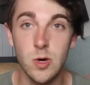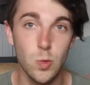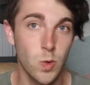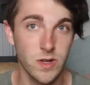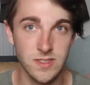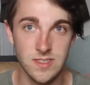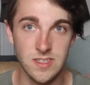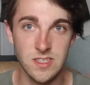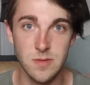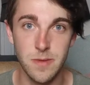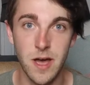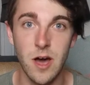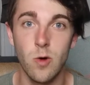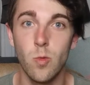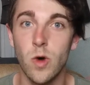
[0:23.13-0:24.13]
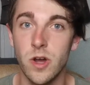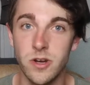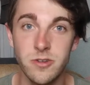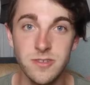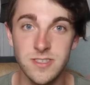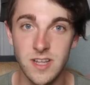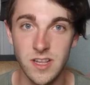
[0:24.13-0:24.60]
What's this about? What are
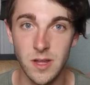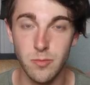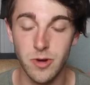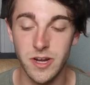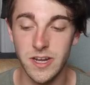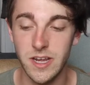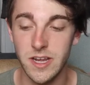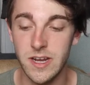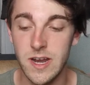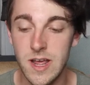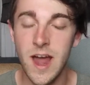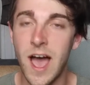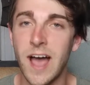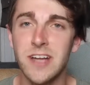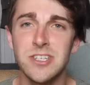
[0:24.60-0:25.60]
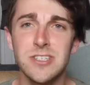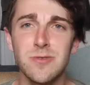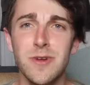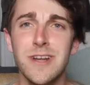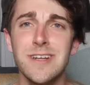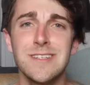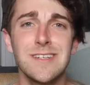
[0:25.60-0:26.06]
you celebrating? And I just
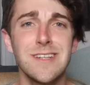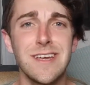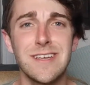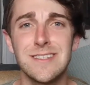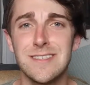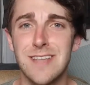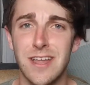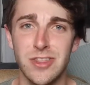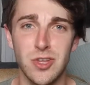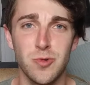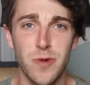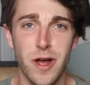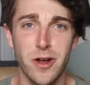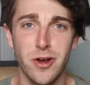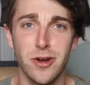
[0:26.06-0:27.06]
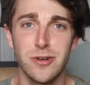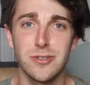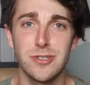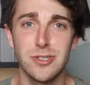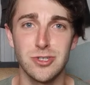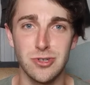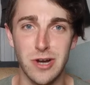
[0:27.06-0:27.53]
wanted to like set the
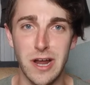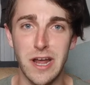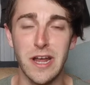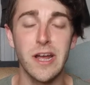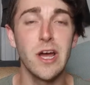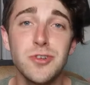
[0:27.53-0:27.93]
record straight.